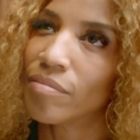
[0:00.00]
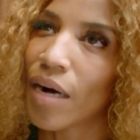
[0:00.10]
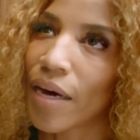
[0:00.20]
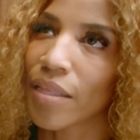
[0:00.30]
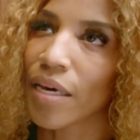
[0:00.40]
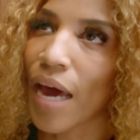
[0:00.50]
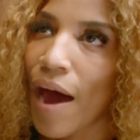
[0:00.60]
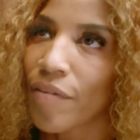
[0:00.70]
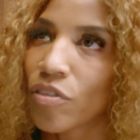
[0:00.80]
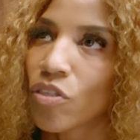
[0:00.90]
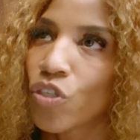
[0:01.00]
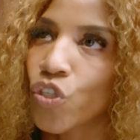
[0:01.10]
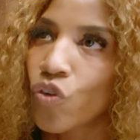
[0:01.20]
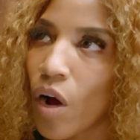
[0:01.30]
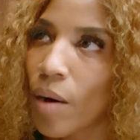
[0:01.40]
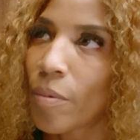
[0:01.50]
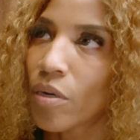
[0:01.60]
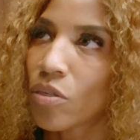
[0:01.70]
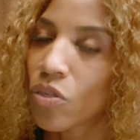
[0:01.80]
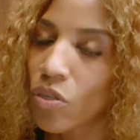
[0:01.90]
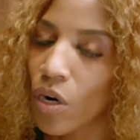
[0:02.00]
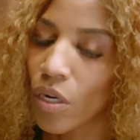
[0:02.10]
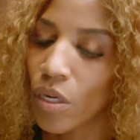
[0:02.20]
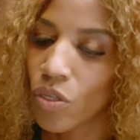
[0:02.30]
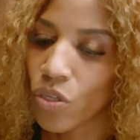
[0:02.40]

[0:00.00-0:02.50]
I think after the trauma started